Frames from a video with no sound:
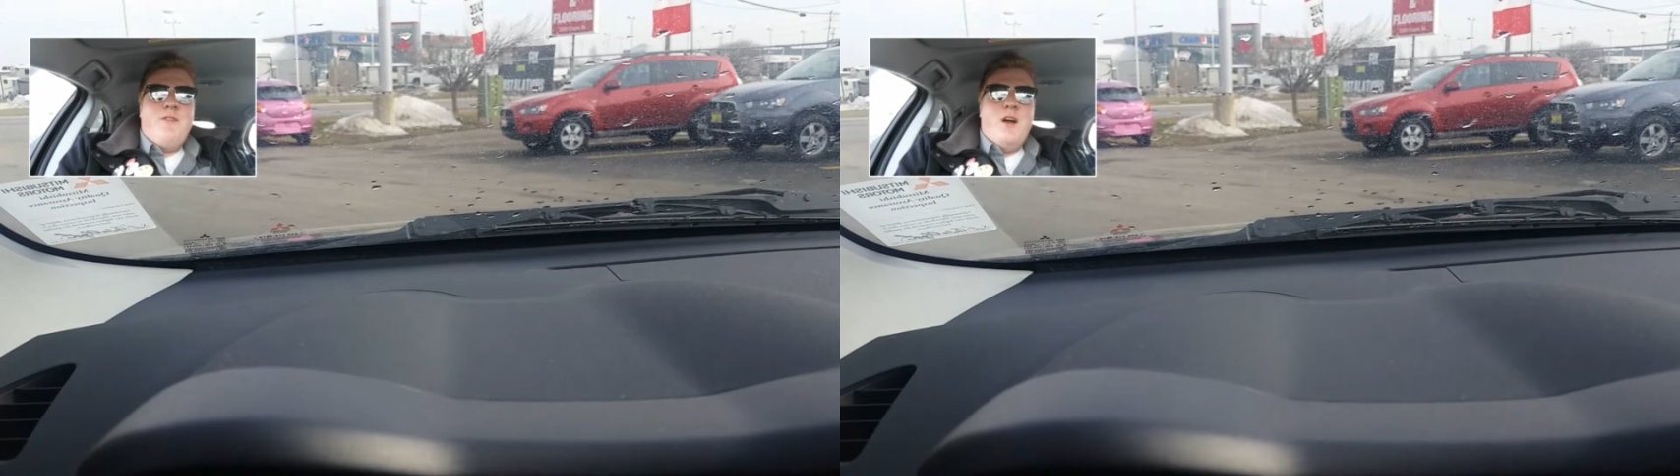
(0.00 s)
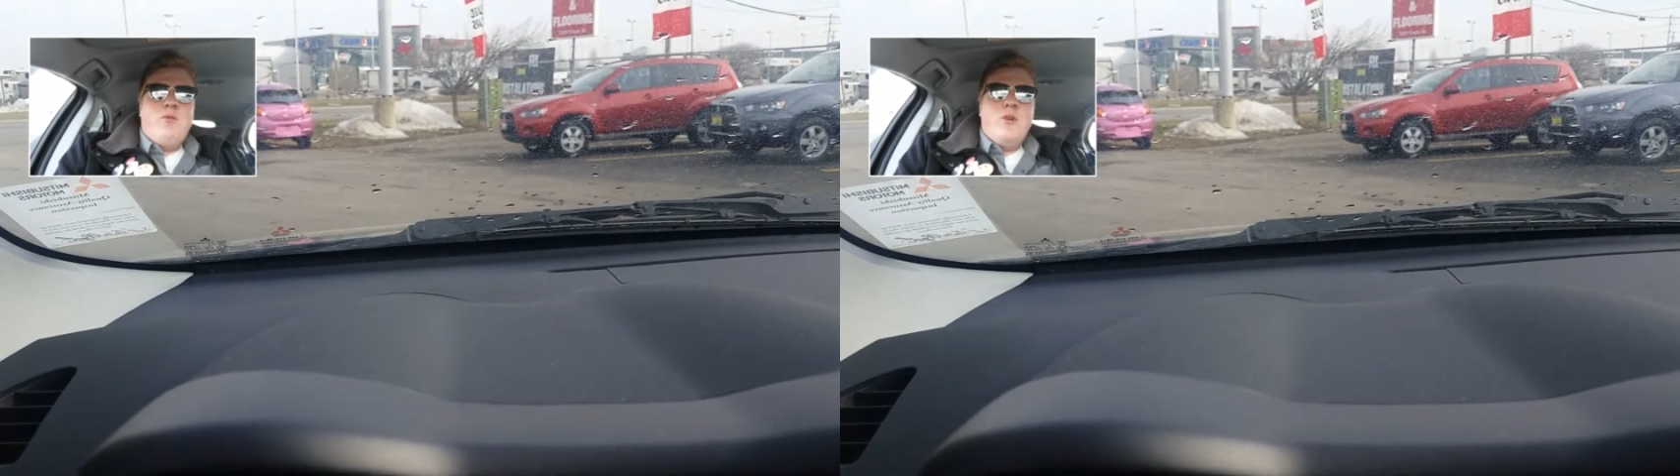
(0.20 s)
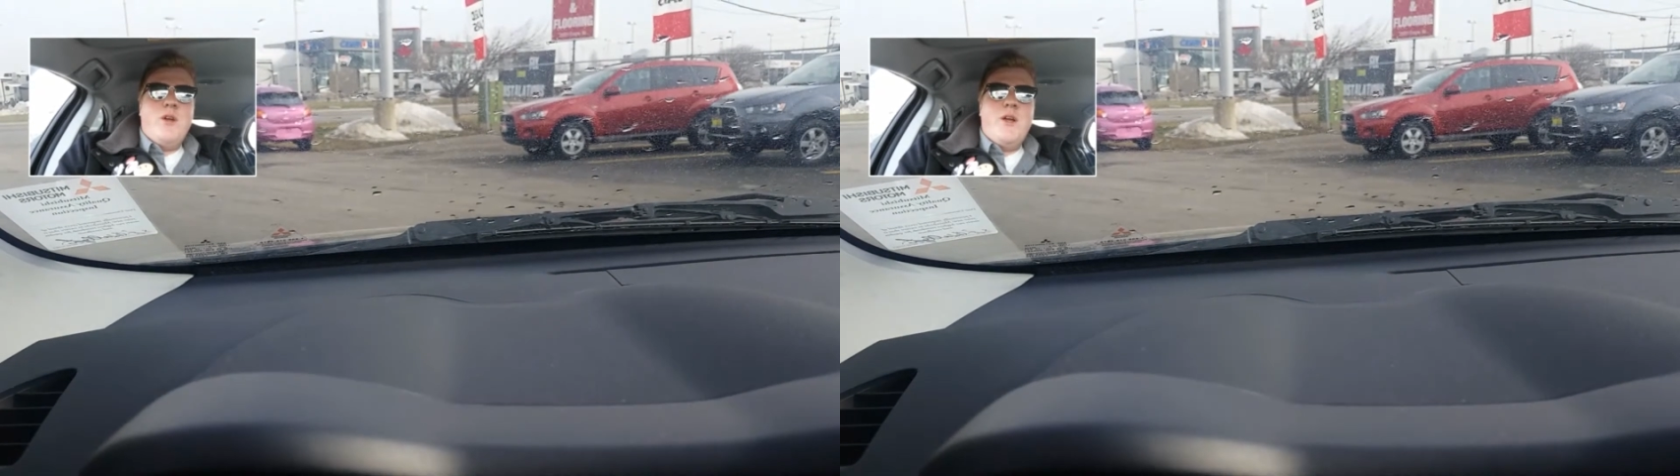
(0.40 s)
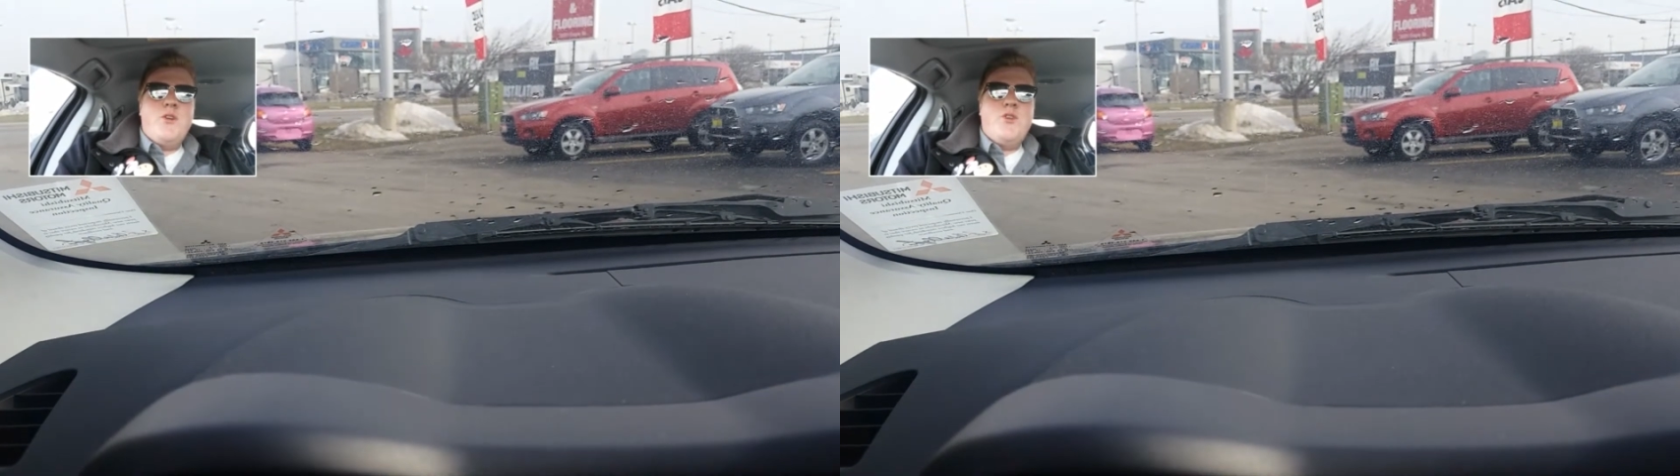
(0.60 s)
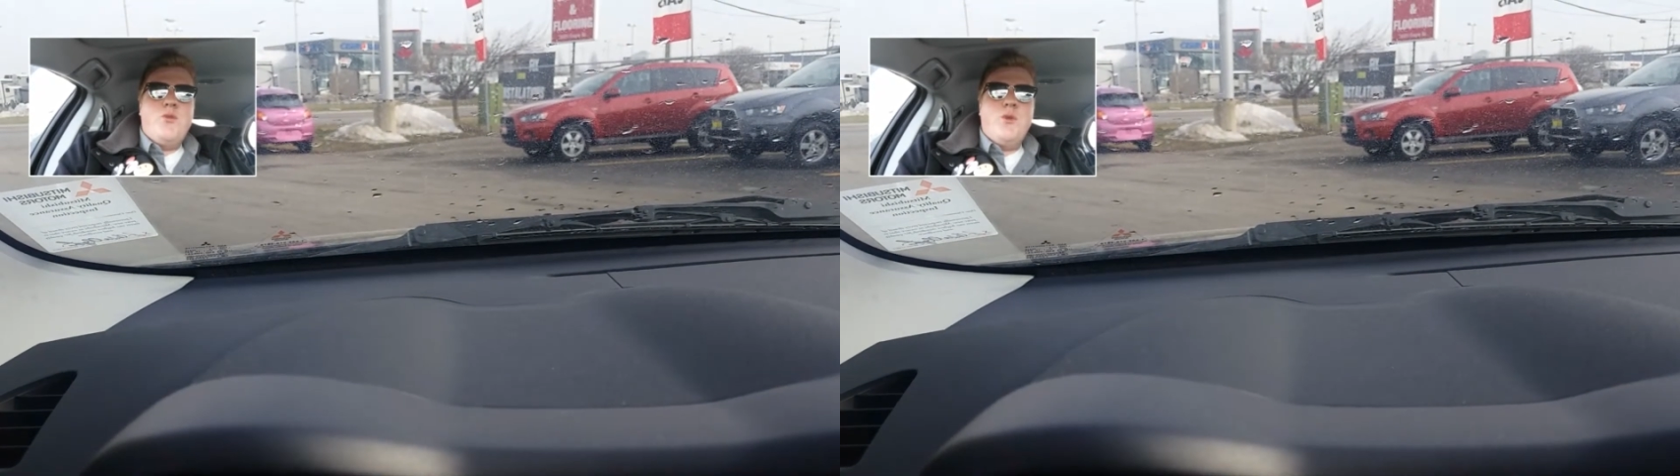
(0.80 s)

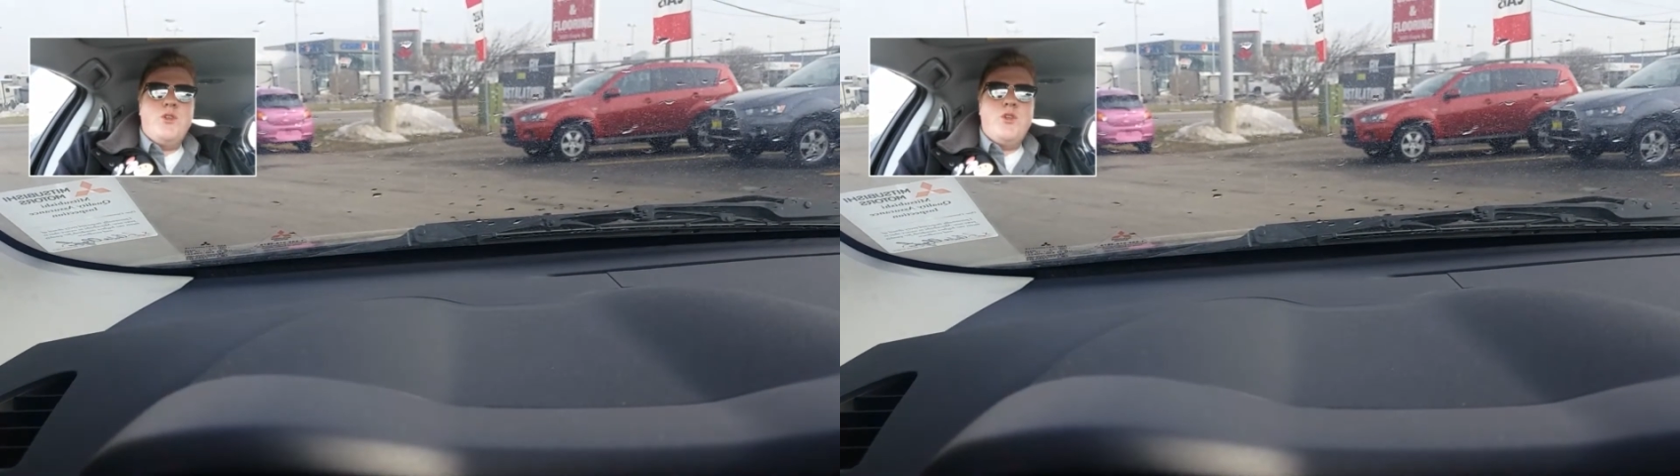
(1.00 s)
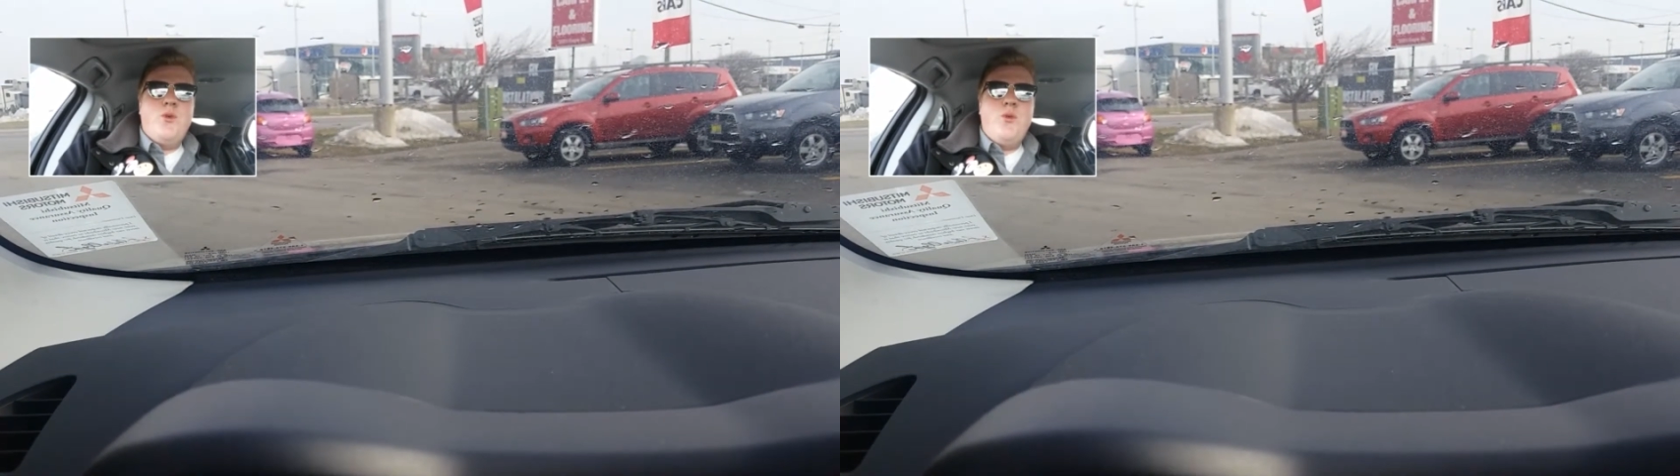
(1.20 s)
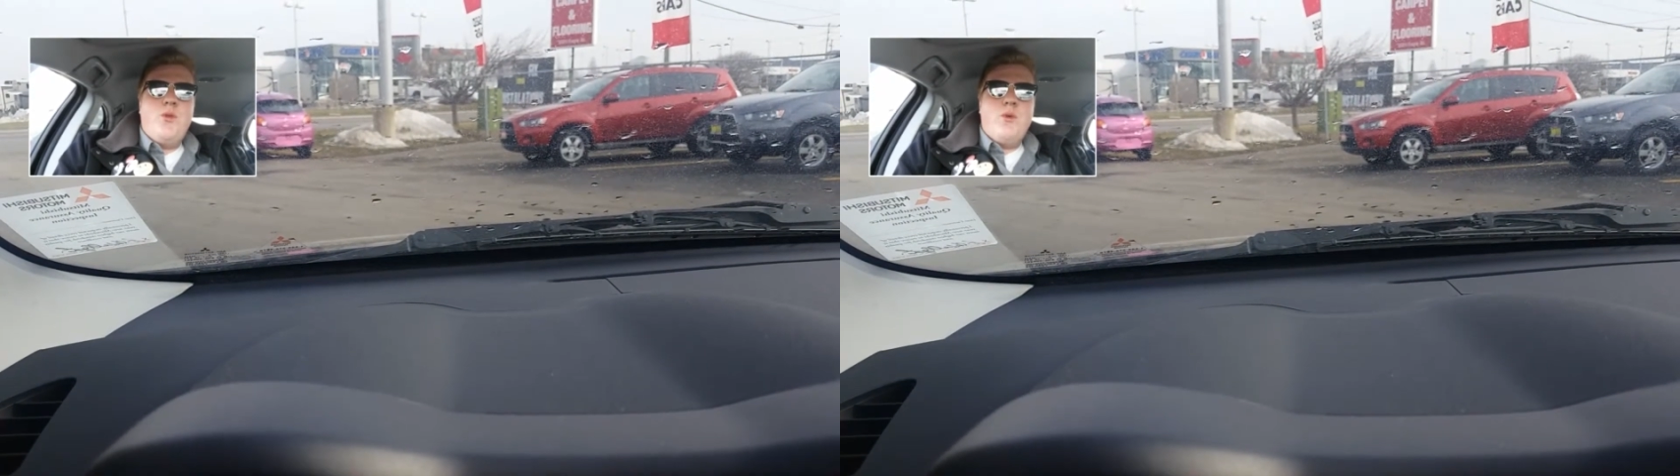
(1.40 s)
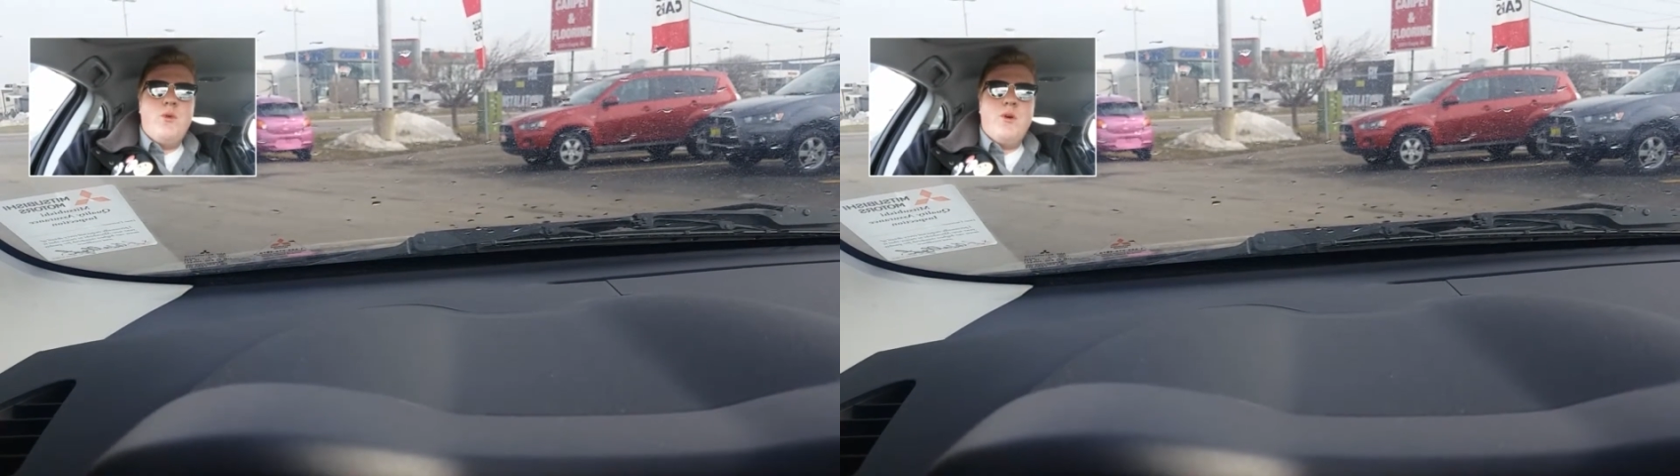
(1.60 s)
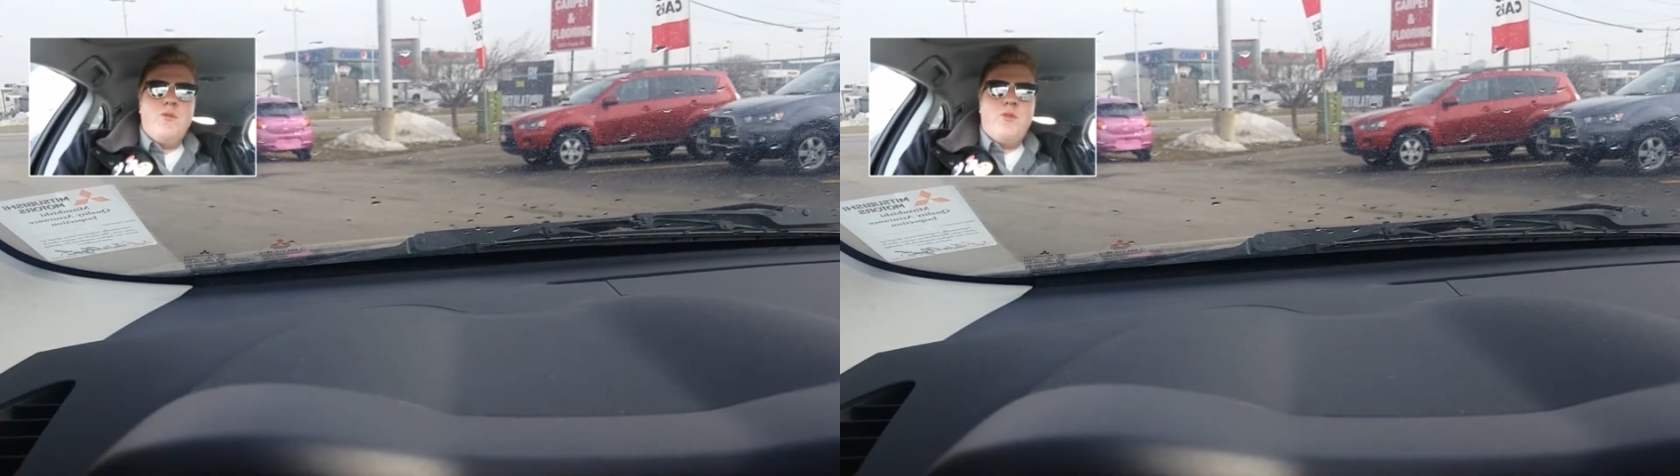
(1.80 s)

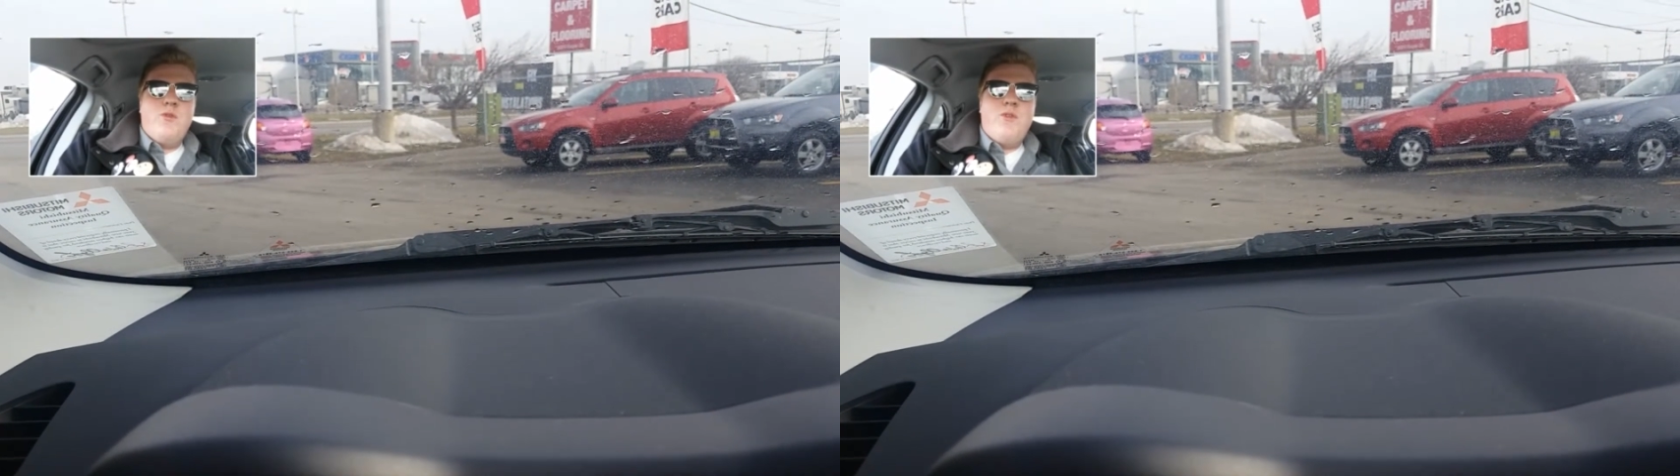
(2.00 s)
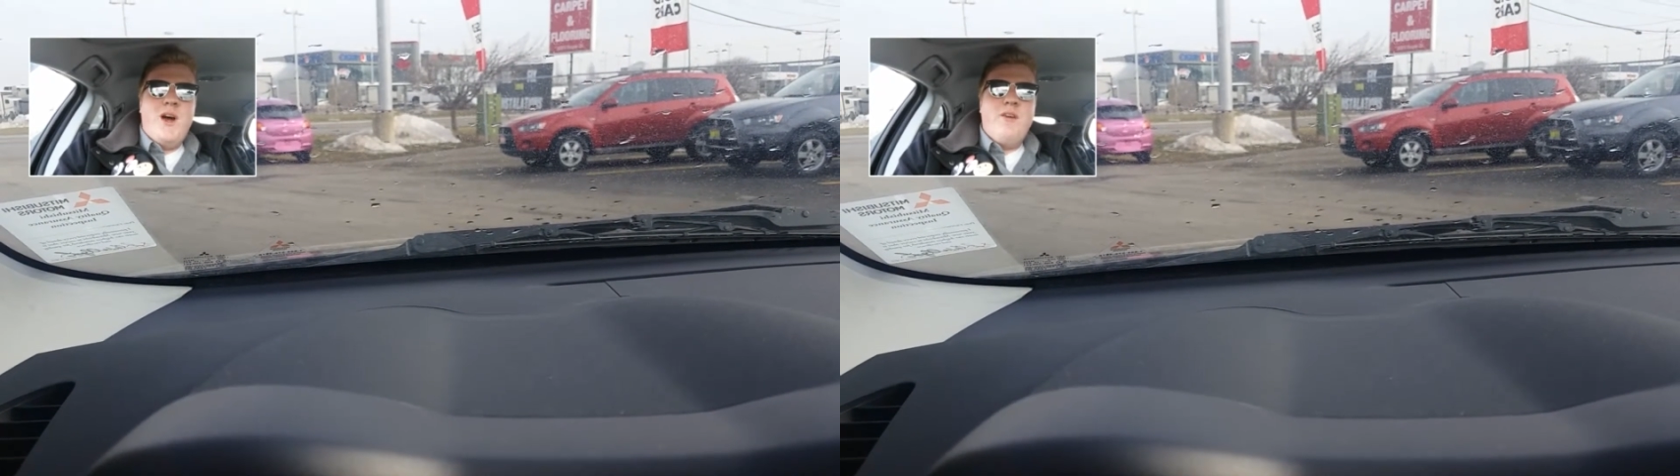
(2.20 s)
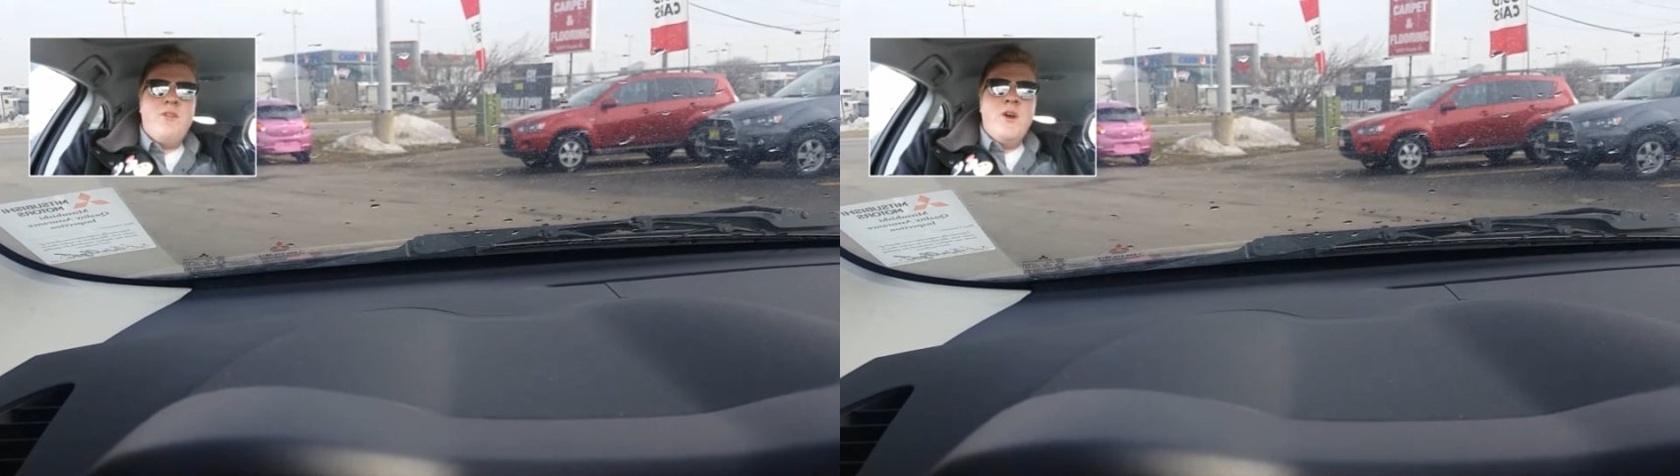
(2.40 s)
519-212-3145.